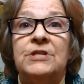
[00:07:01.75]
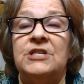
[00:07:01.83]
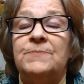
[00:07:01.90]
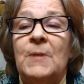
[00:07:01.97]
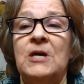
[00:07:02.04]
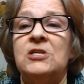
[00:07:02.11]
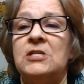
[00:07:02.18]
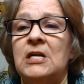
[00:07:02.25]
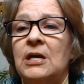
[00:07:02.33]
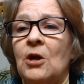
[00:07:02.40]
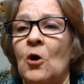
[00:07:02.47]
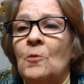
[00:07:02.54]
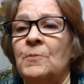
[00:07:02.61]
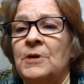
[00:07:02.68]
especially
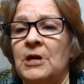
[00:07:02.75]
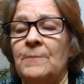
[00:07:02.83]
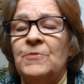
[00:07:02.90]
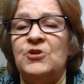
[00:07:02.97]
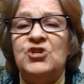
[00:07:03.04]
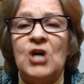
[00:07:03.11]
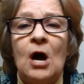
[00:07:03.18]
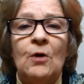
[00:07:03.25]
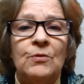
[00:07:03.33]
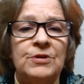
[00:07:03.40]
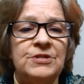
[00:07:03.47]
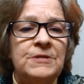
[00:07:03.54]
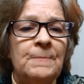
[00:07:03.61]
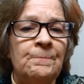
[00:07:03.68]
in opening up the
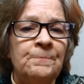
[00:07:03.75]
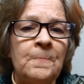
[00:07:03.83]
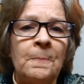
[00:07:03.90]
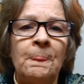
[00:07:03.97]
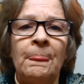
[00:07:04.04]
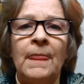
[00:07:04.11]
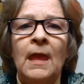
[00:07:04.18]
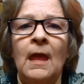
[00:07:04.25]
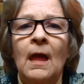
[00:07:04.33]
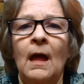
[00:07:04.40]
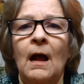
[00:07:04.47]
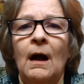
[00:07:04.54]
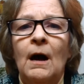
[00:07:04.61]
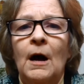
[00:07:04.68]
chakras.
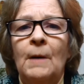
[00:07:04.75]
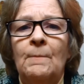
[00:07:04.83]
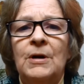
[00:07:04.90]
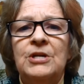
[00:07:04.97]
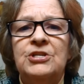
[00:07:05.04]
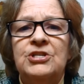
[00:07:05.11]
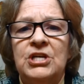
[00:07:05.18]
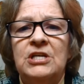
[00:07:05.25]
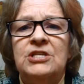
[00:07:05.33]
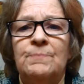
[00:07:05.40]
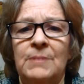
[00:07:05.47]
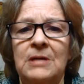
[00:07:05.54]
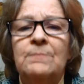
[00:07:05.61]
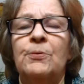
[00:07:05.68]
But she's
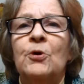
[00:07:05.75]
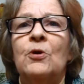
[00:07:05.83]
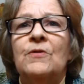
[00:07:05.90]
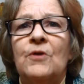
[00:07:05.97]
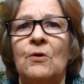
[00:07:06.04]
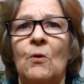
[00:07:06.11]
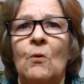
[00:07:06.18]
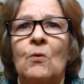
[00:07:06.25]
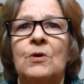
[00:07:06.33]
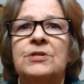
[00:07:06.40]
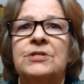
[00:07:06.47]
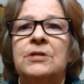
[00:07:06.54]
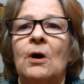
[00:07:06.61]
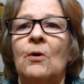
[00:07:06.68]
been pulling the
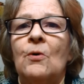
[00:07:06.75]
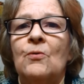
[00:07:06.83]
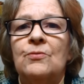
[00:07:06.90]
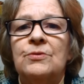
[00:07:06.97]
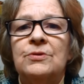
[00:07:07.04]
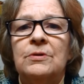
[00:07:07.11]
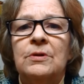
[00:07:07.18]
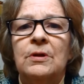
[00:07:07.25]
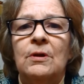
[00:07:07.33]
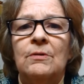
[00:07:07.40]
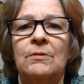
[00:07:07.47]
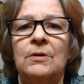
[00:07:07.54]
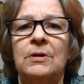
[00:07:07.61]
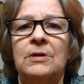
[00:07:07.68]
cords, so
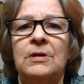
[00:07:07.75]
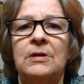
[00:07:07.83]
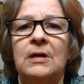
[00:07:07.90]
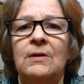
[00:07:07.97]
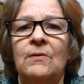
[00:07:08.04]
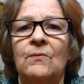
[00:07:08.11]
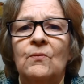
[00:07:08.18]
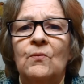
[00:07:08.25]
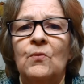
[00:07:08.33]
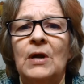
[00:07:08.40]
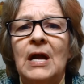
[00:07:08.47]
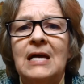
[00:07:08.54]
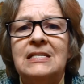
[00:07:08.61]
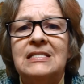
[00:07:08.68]

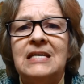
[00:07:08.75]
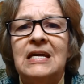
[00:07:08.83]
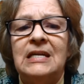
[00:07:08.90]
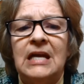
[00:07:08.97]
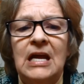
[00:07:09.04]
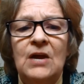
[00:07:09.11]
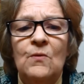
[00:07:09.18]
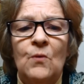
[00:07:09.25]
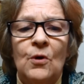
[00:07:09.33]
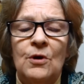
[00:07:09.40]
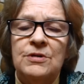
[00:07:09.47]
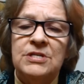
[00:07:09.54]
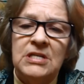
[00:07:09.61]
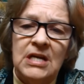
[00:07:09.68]
when I said
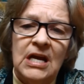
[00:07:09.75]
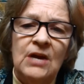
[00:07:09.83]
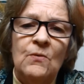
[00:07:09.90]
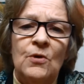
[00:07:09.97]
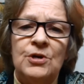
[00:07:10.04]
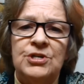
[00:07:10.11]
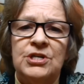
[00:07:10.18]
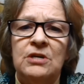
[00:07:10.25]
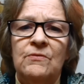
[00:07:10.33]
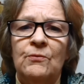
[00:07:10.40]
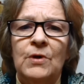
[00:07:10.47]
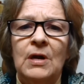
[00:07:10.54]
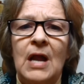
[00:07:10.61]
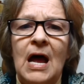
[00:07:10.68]
keywords, the keyword she
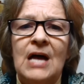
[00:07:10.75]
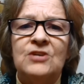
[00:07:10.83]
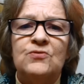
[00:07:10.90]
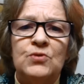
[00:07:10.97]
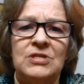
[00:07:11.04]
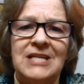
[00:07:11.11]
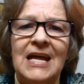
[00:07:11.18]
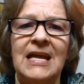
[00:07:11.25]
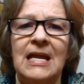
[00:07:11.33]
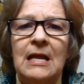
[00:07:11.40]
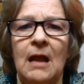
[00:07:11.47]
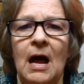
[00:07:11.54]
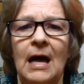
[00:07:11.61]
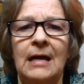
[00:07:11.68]
realized was
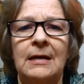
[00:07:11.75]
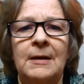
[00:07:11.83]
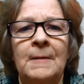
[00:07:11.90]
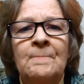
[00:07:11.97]
ladylike.